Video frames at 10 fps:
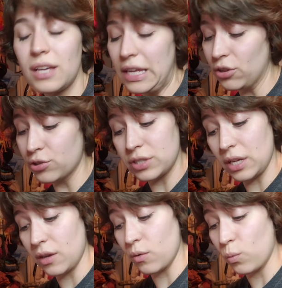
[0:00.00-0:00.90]
It looks
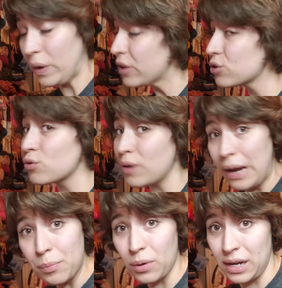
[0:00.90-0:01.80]
like weird
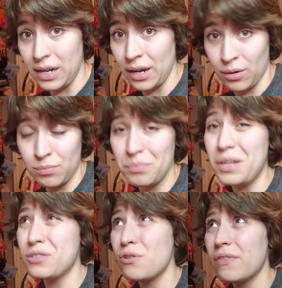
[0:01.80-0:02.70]
crap right now
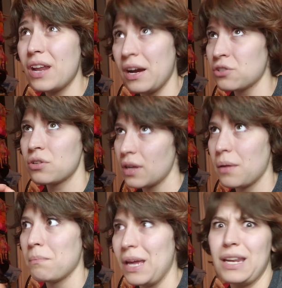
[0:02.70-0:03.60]
because you haven't actually like
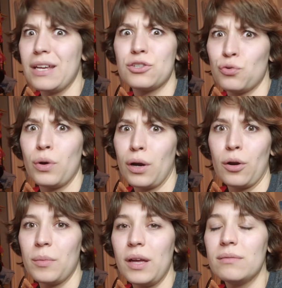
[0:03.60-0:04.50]
made it into a
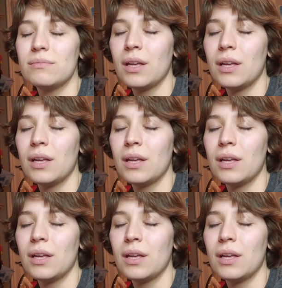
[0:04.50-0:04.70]
garment.